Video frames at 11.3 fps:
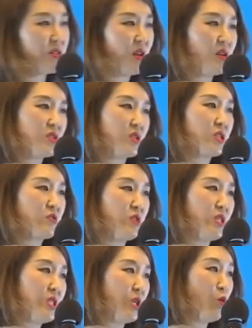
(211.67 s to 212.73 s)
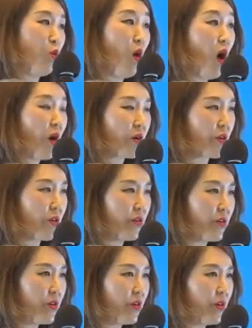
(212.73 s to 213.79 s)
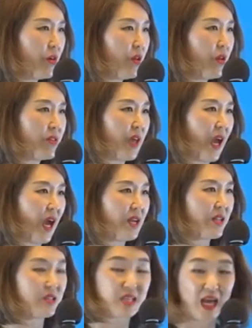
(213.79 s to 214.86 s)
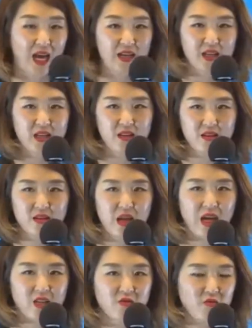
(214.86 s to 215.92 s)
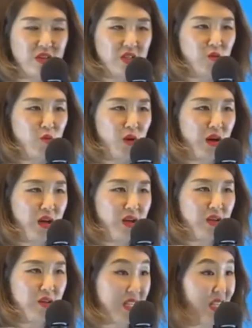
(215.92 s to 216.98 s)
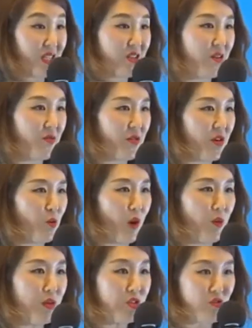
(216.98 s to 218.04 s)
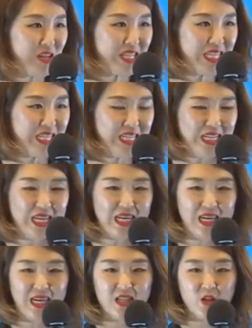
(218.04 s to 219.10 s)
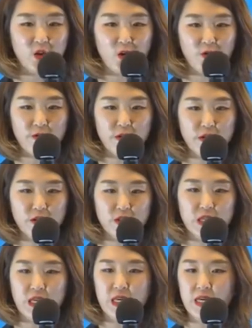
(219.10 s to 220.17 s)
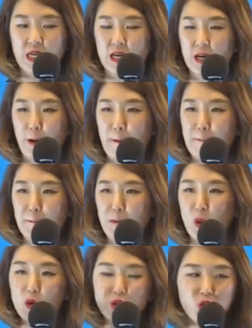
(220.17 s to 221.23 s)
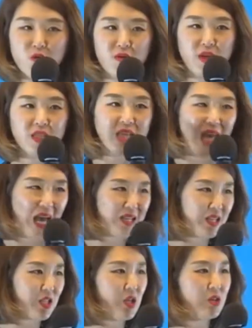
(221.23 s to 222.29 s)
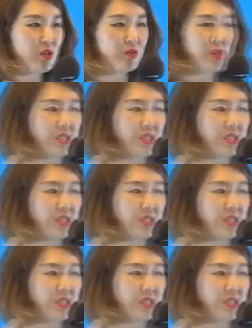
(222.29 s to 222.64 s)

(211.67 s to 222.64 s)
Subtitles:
it's not just green tea water. They added the catechin, the actual reason why tea is good for you, why we drink tea, and tocopherols. Those 2 things added to